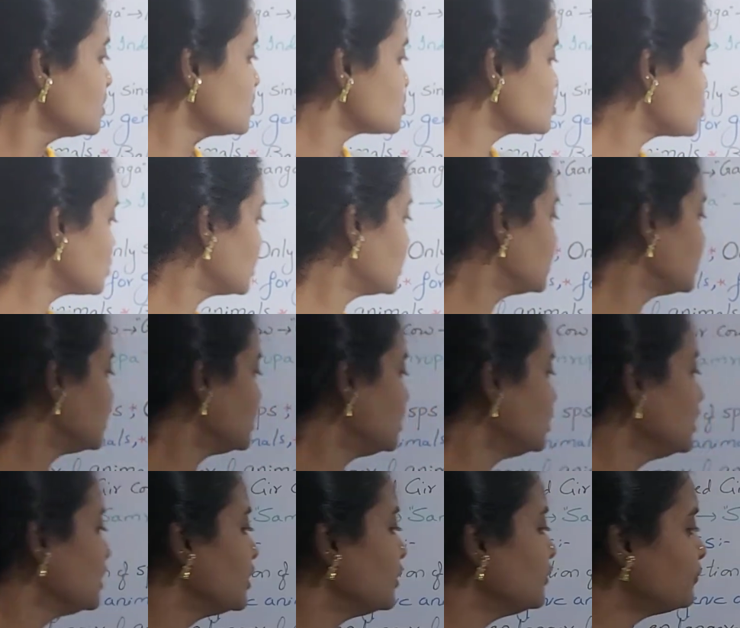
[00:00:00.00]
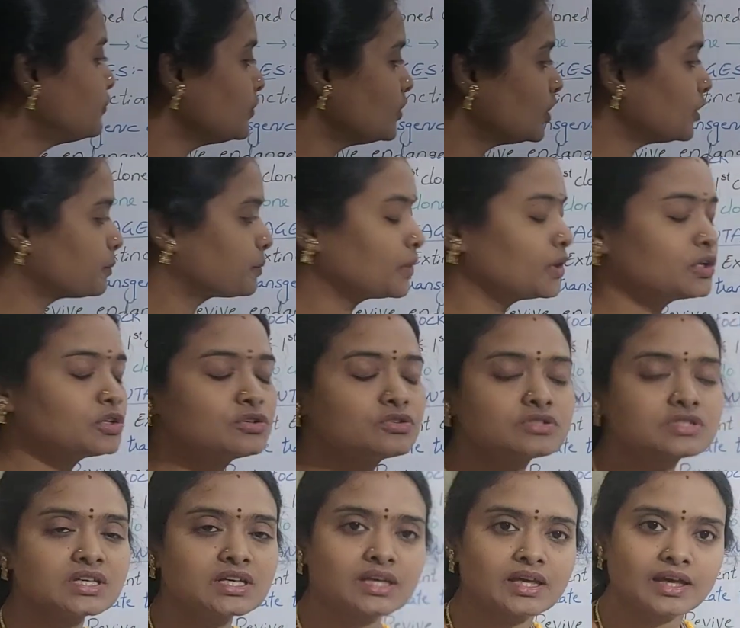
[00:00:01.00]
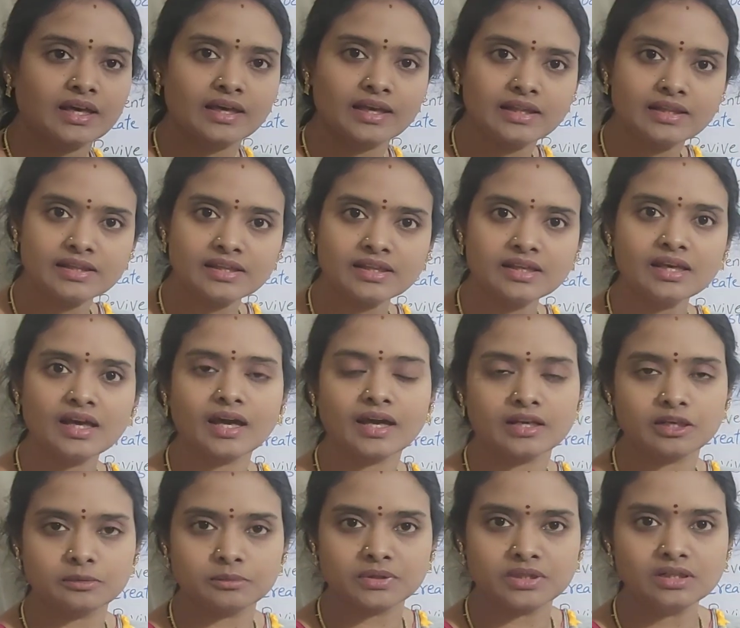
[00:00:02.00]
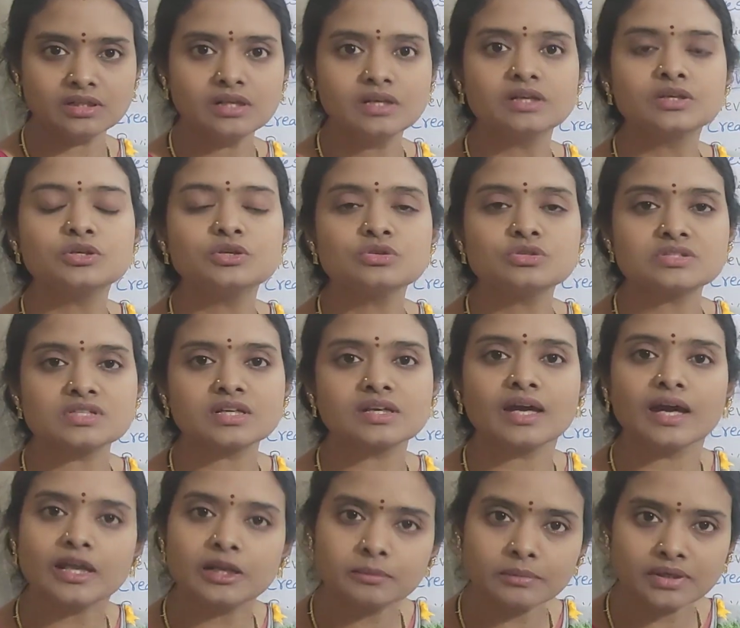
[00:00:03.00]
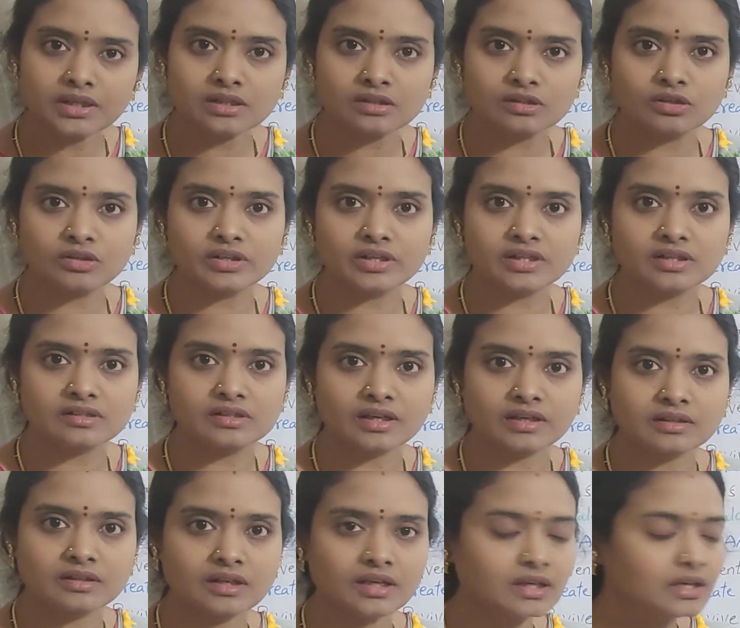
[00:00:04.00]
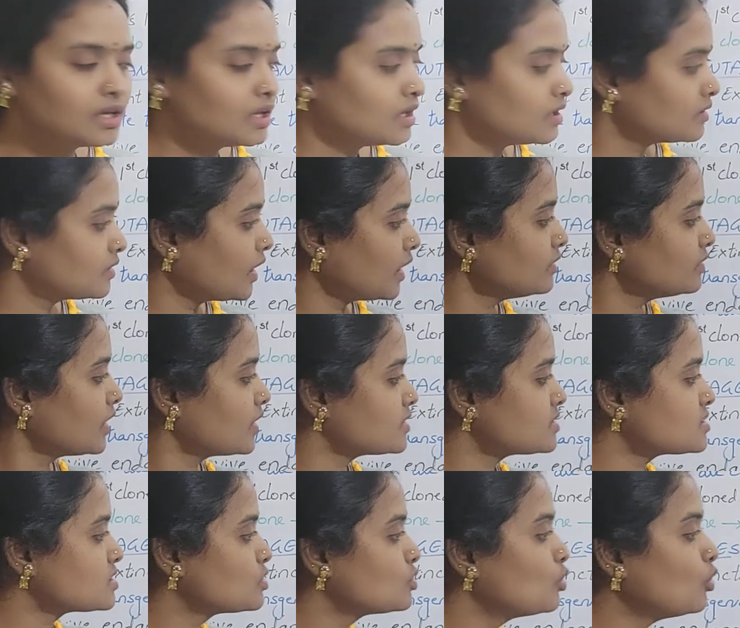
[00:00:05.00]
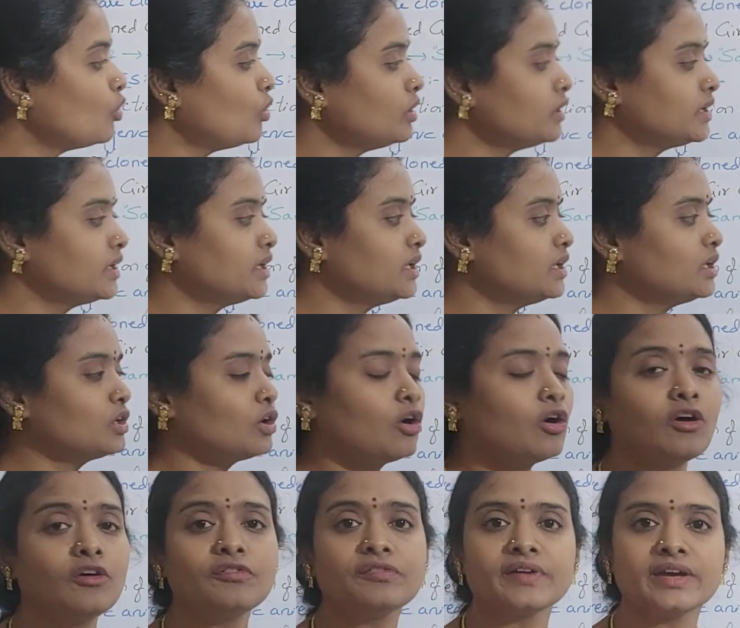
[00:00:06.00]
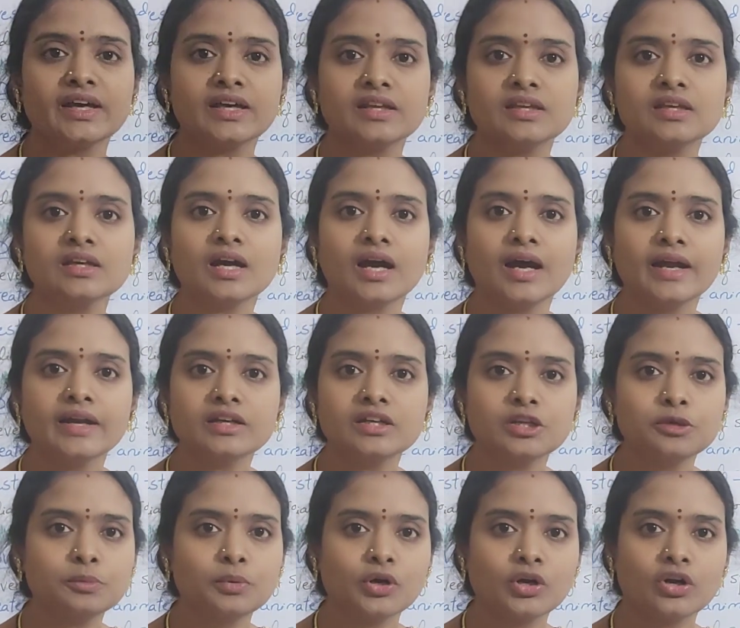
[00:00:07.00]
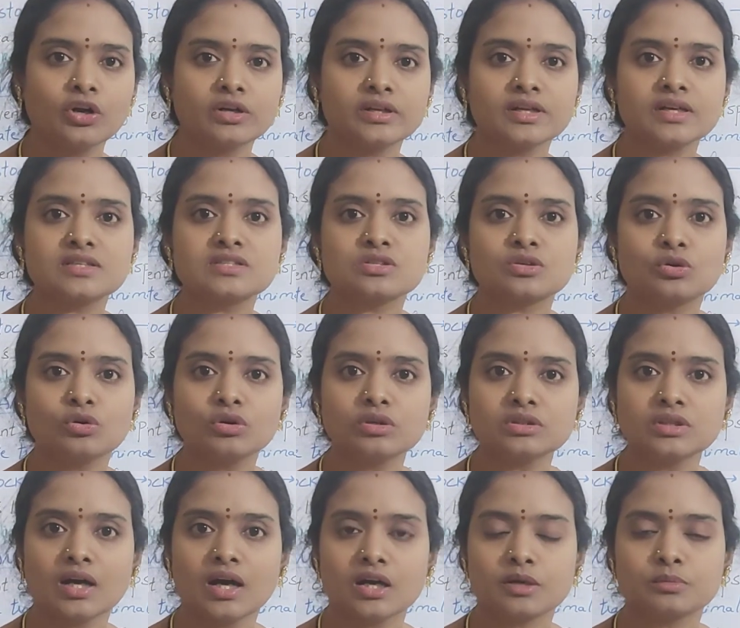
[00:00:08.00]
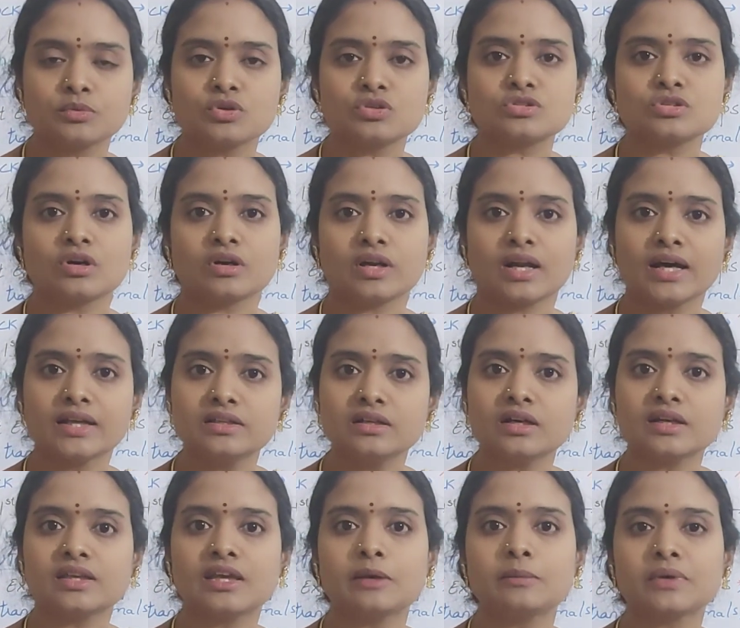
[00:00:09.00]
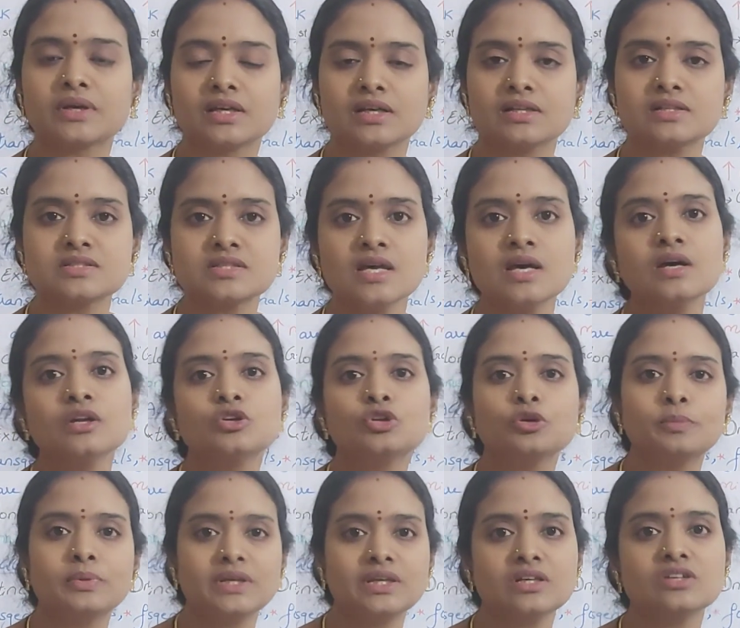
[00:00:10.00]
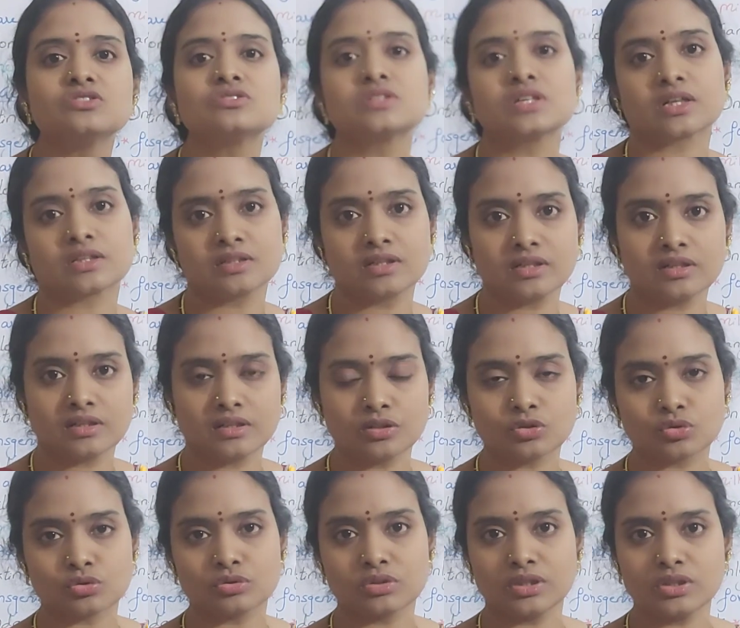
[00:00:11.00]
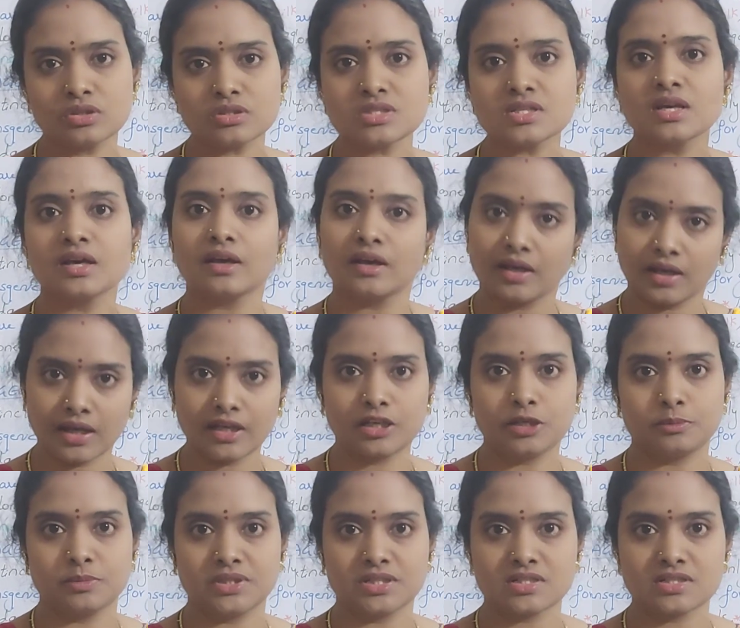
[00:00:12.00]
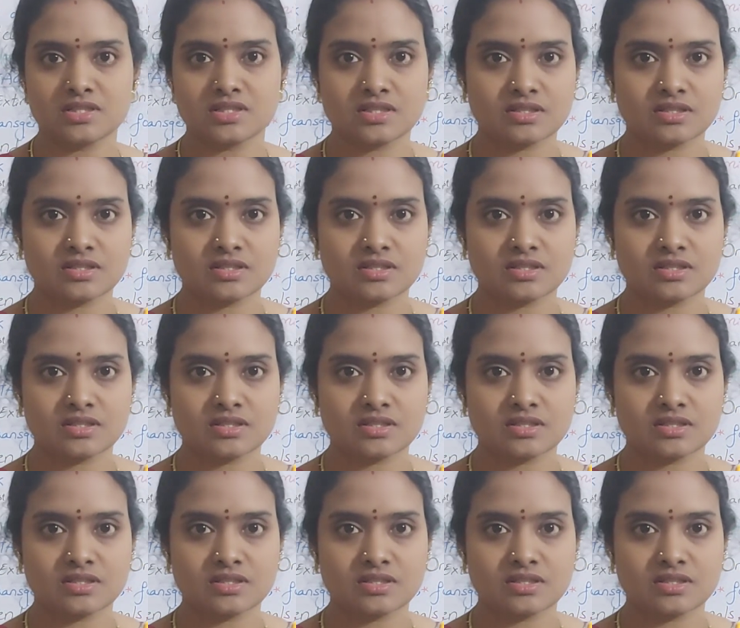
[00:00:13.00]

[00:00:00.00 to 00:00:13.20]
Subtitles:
So here, if you are producing a healthy animal using animal cloning technique, then there is no need of any antibiotics, growth hormones or other chemicals to be injected into those animals.